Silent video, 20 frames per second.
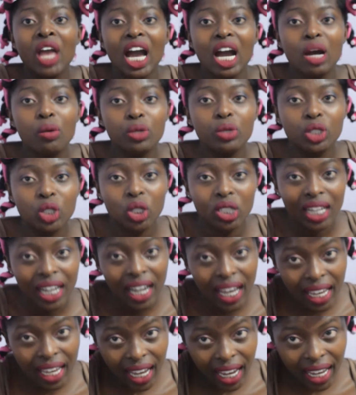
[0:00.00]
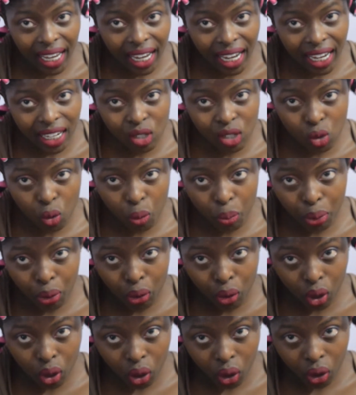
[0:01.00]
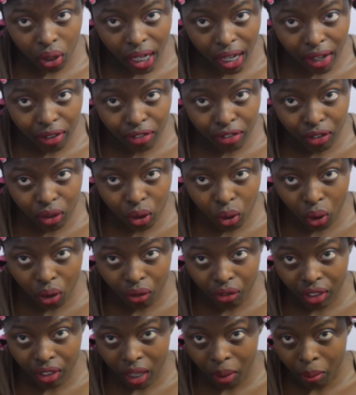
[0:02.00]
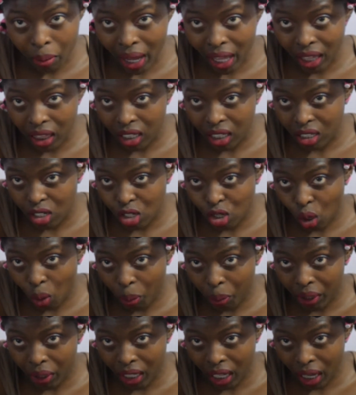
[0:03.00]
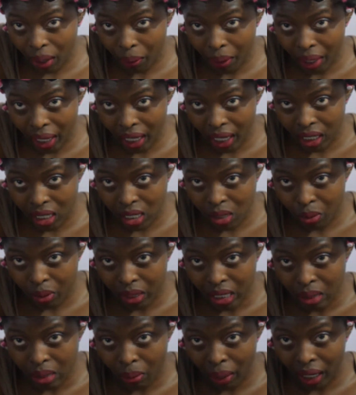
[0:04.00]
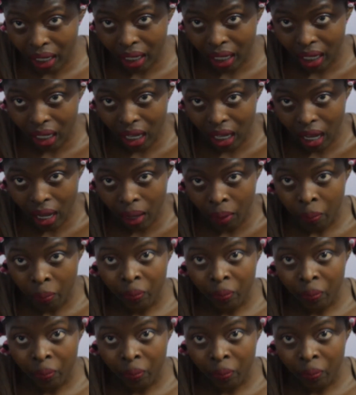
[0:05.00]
I will not lie, I had to pull on a few of them at the top here where it meets my hair